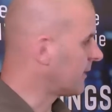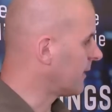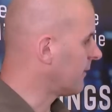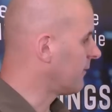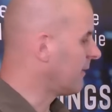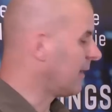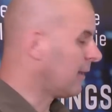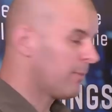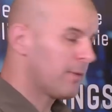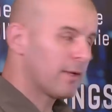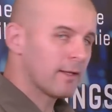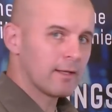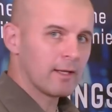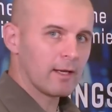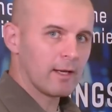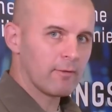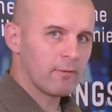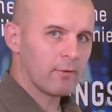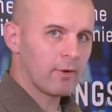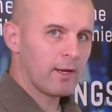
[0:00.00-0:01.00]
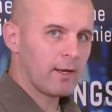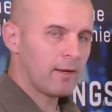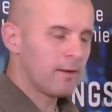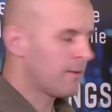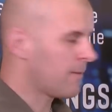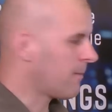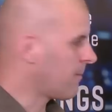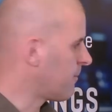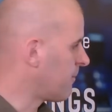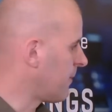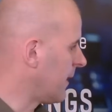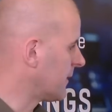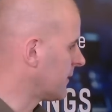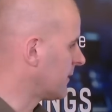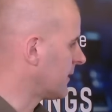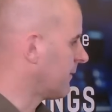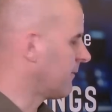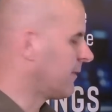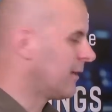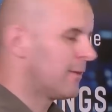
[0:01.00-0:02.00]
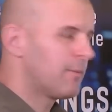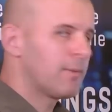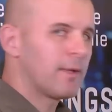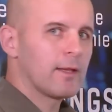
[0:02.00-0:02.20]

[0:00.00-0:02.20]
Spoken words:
that there will be a delivery, but there will